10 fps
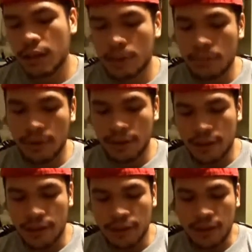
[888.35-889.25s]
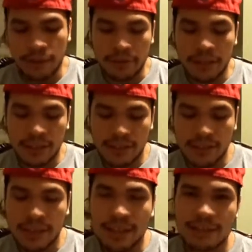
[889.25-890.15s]
But in the United
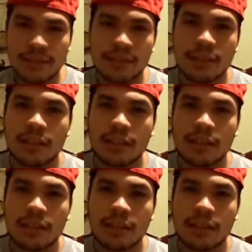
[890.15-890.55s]
States,